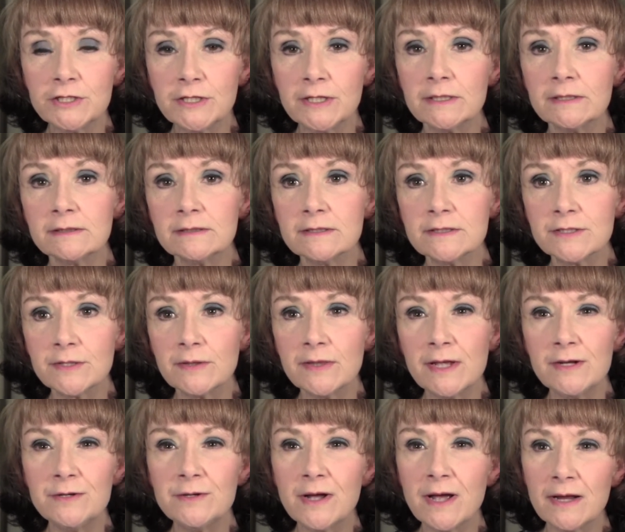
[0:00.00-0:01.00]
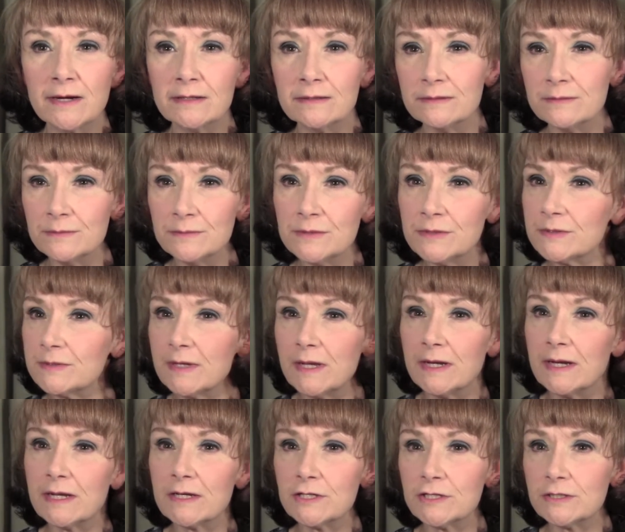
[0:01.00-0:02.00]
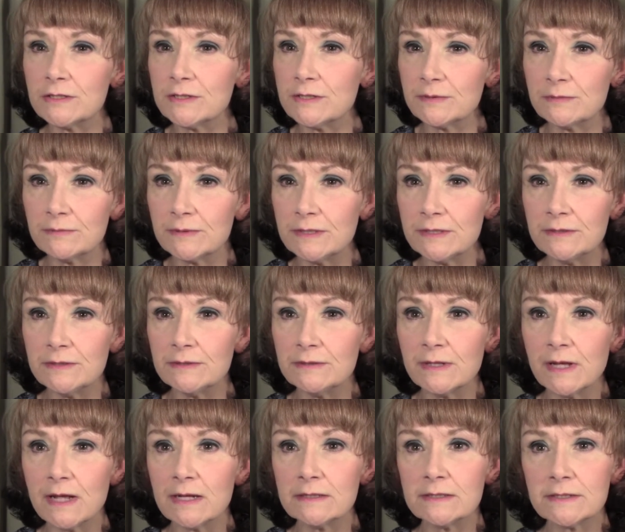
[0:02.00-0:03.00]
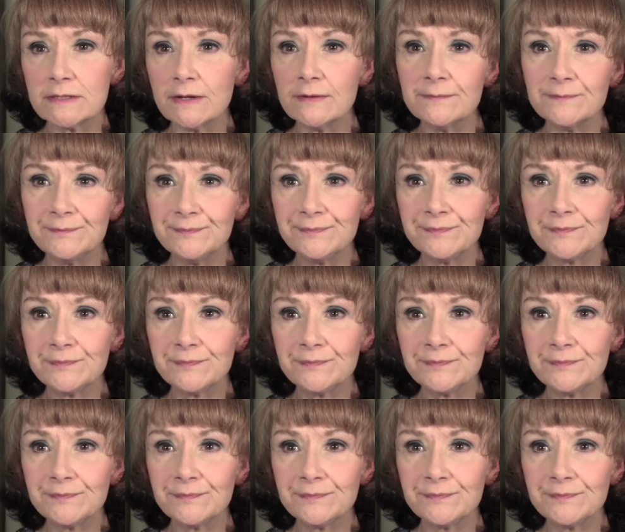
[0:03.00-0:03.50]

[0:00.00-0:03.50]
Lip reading: and so then you kind of lose connections when you do that. So